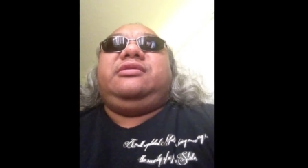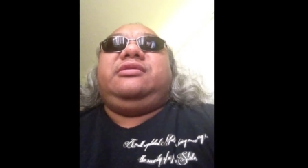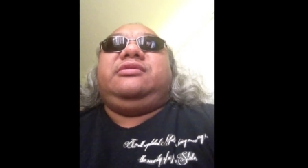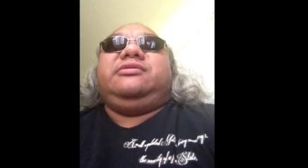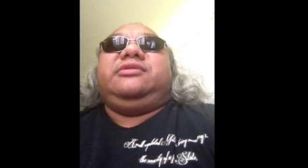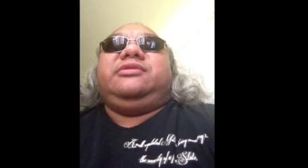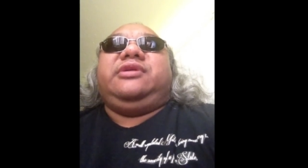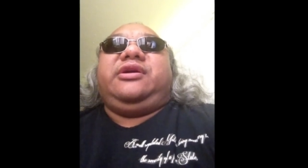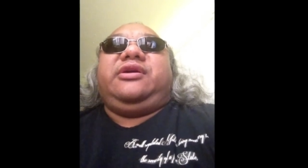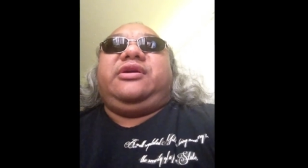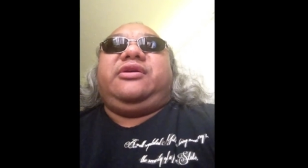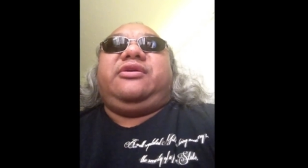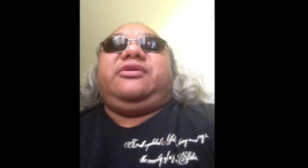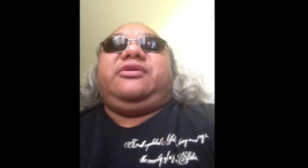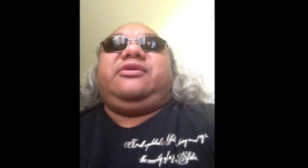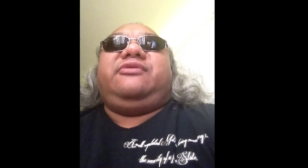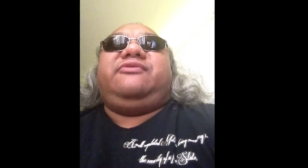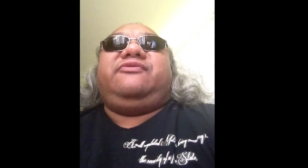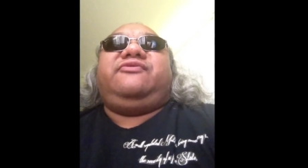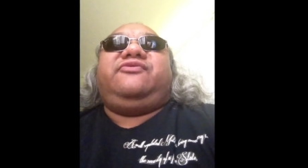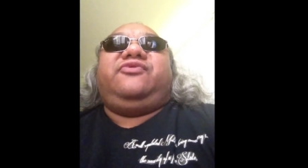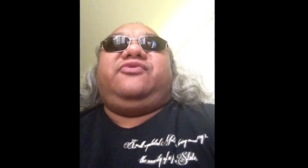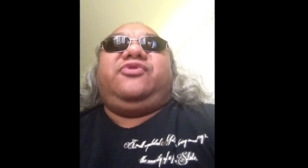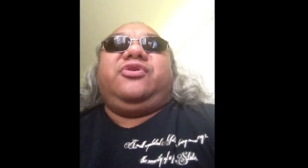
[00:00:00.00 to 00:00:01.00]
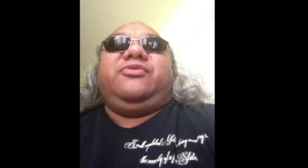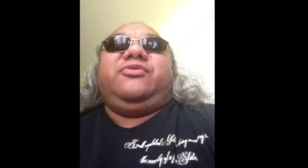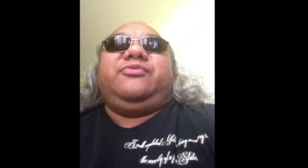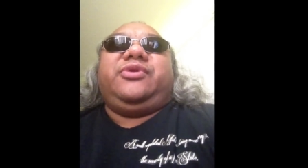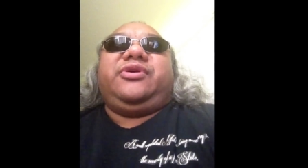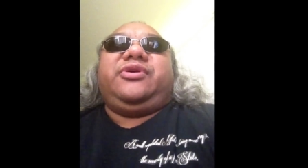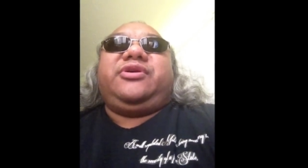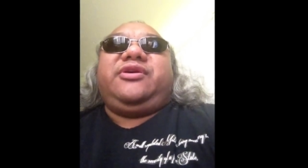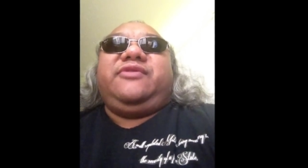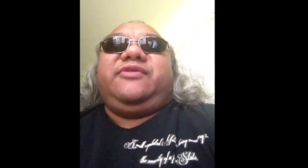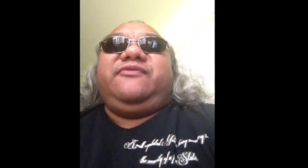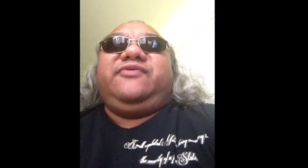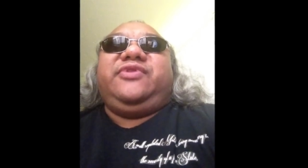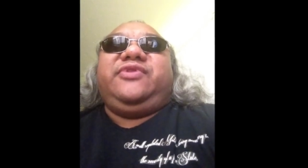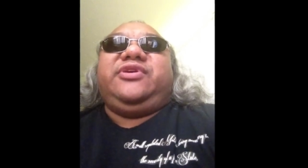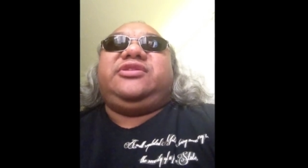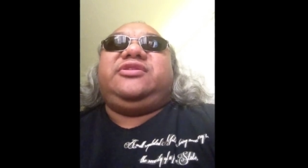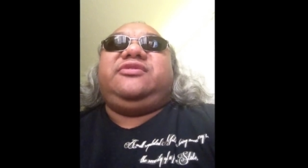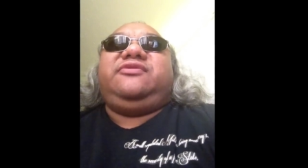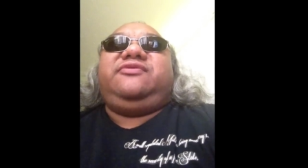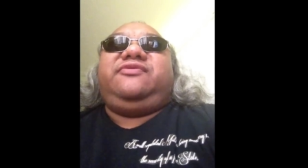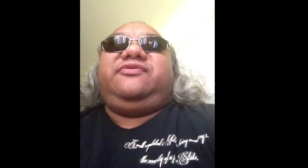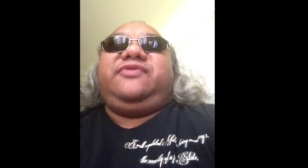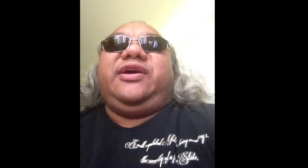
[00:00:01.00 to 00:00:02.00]
that are former
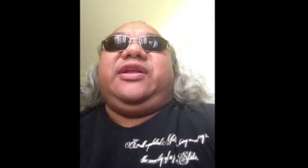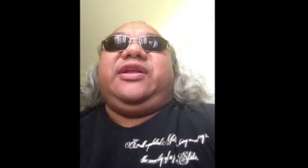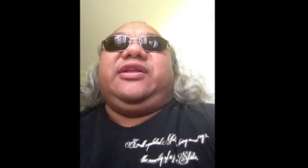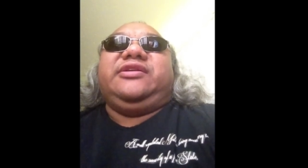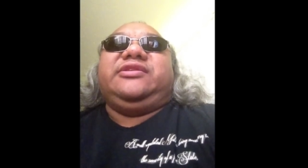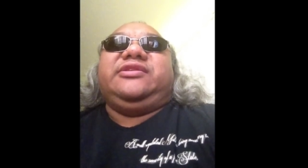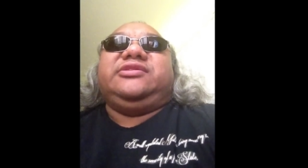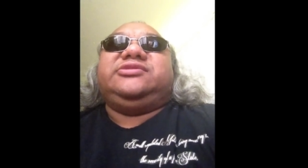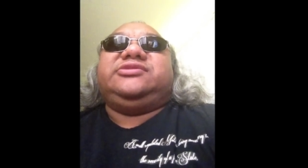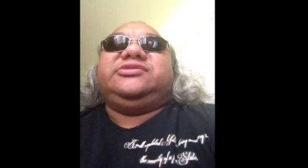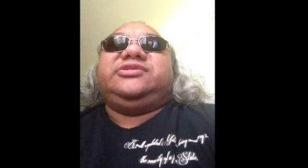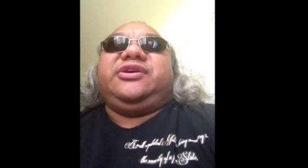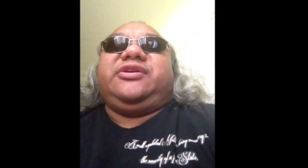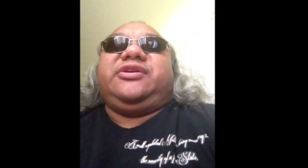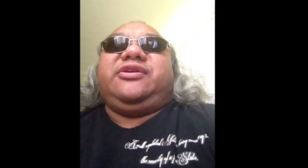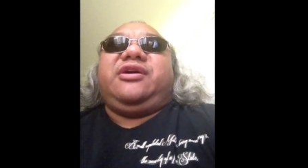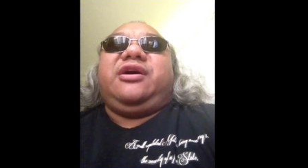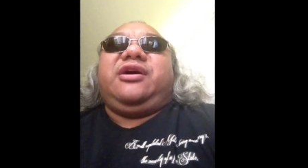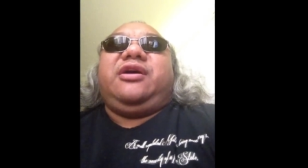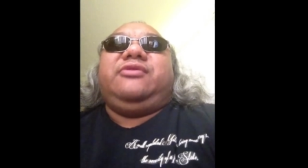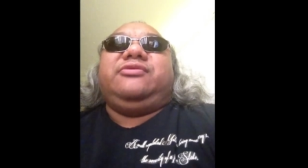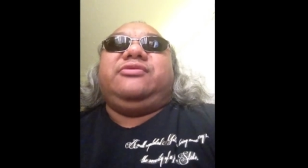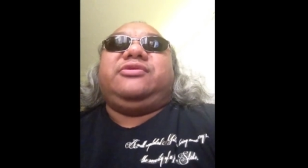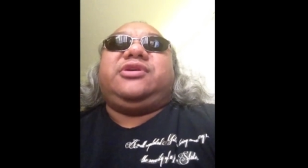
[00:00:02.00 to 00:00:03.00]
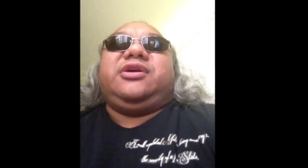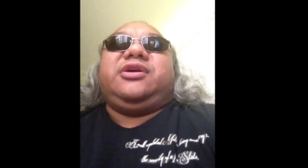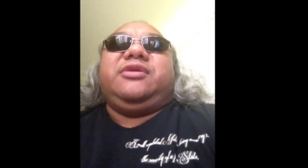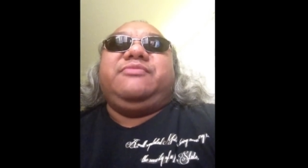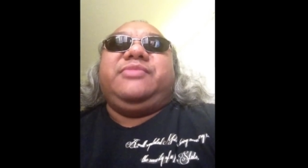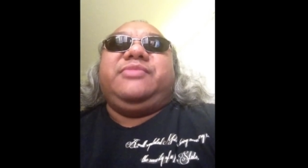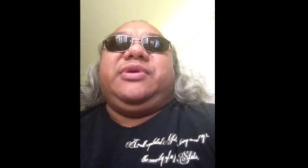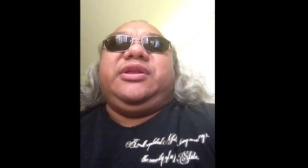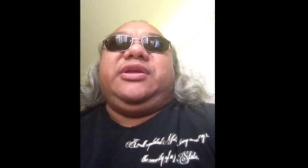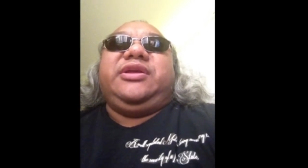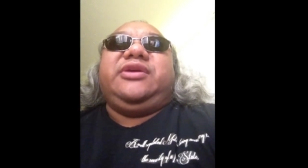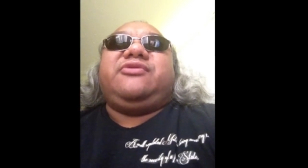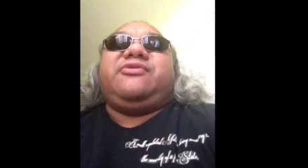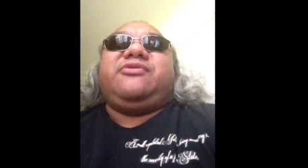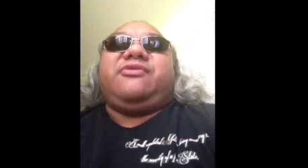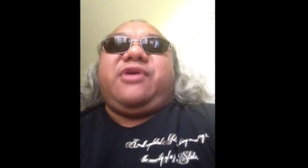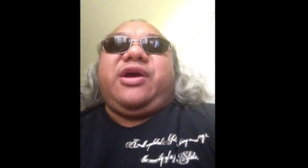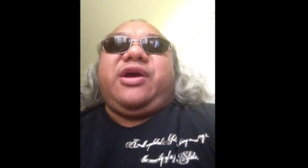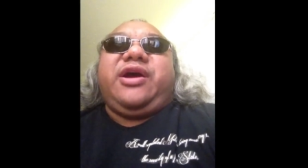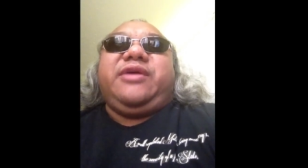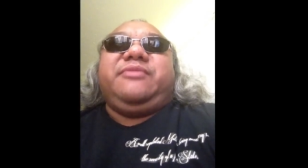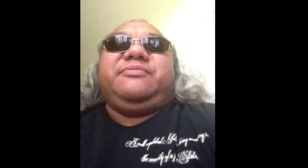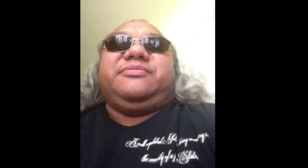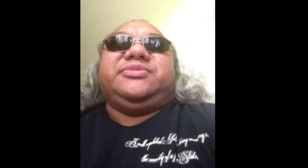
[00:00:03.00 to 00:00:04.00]
convicted felons that are out committing
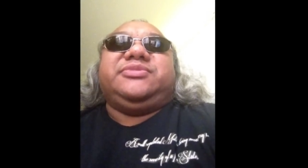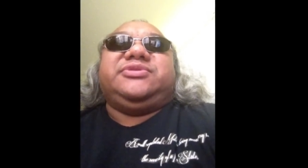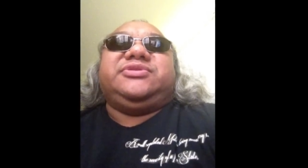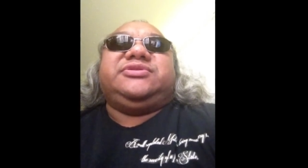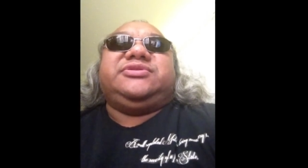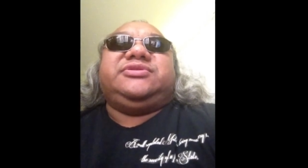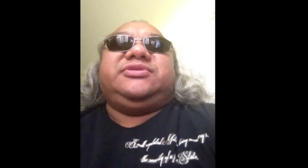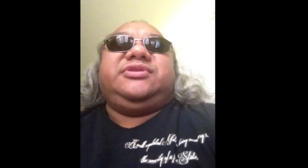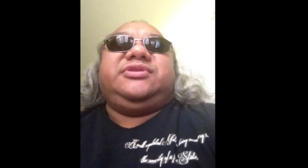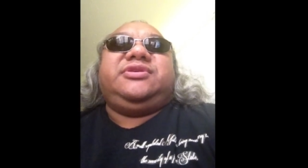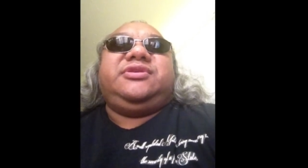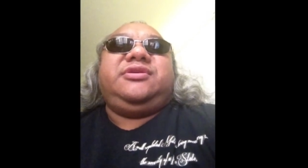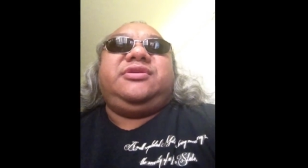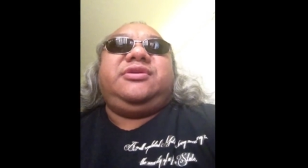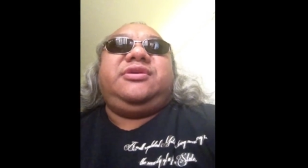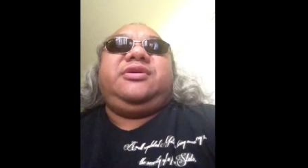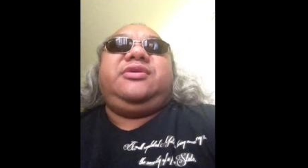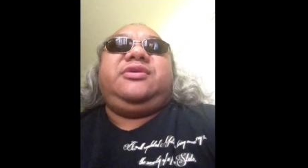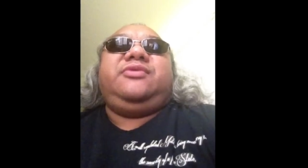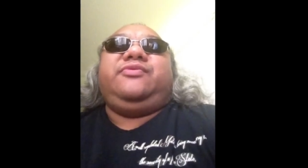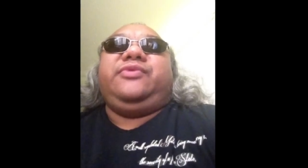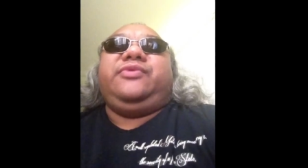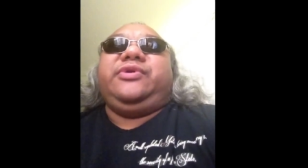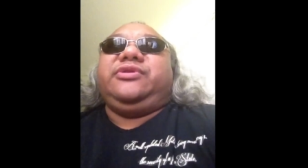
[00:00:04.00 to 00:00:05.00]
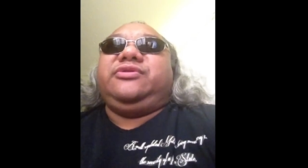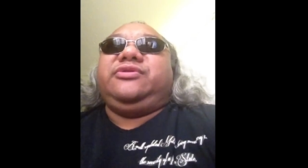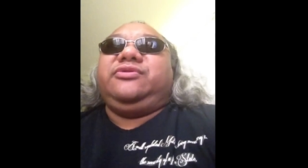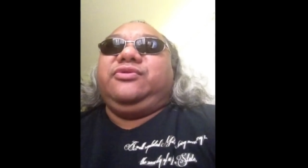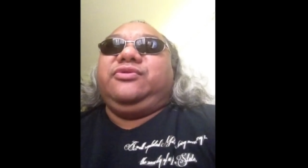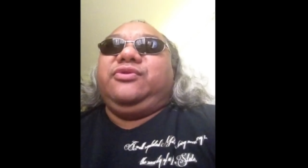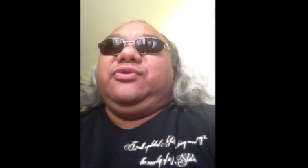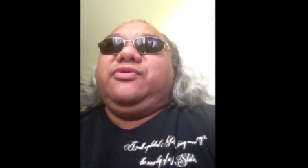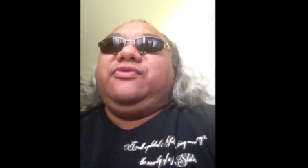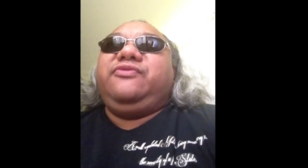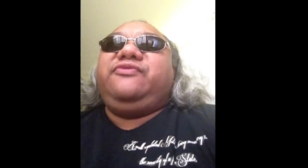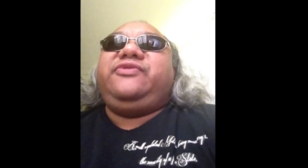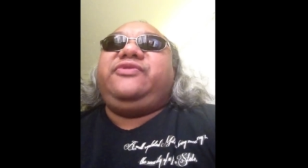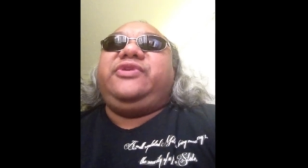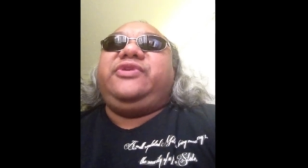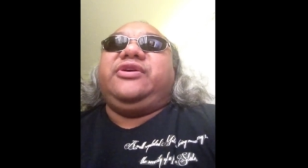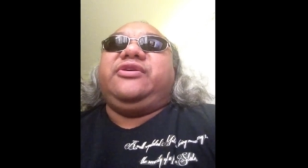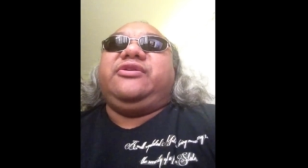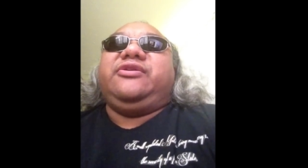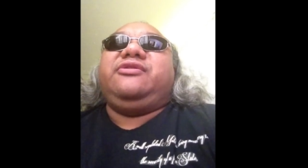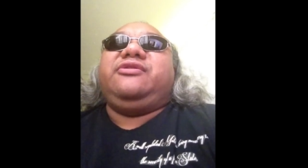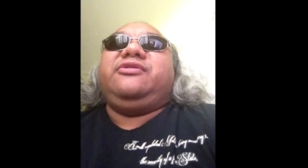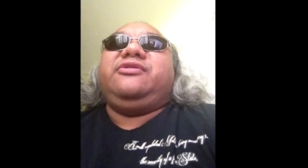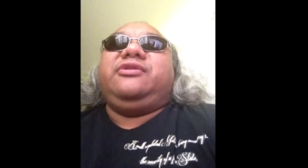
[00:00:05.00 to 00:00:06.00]
crimes with no
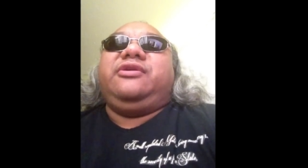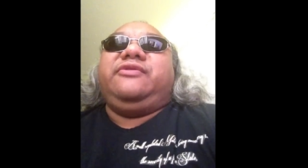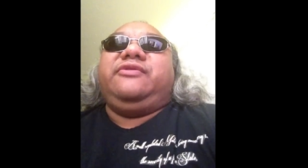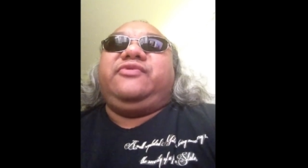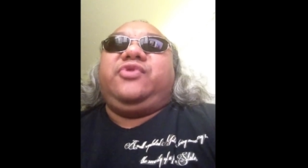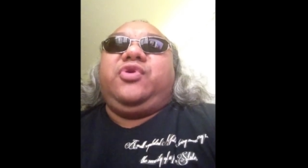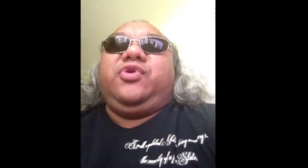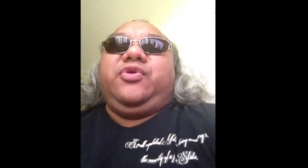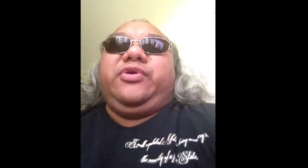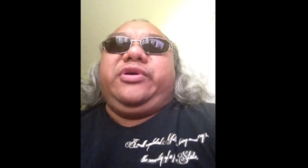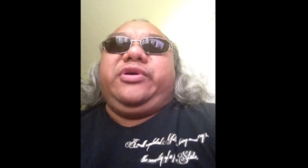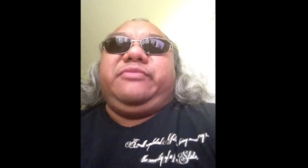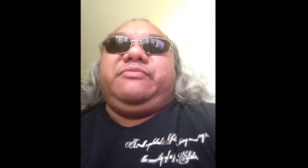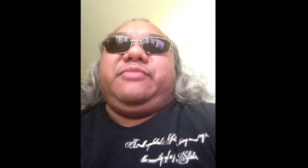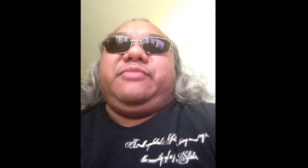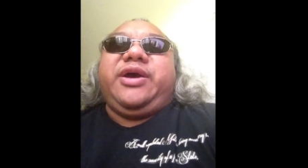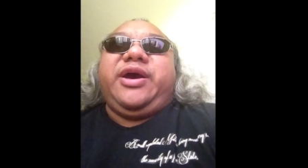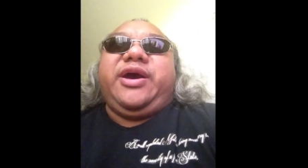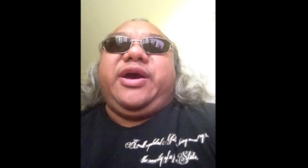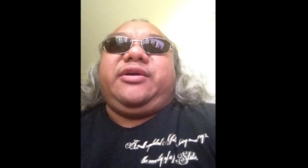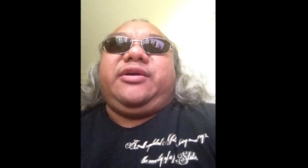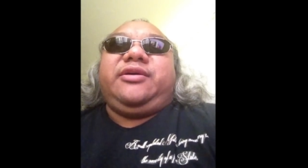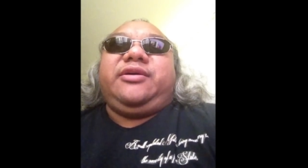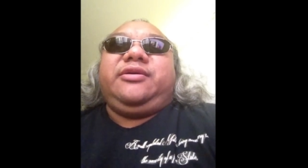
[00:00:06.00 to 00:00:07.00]
fear of going back.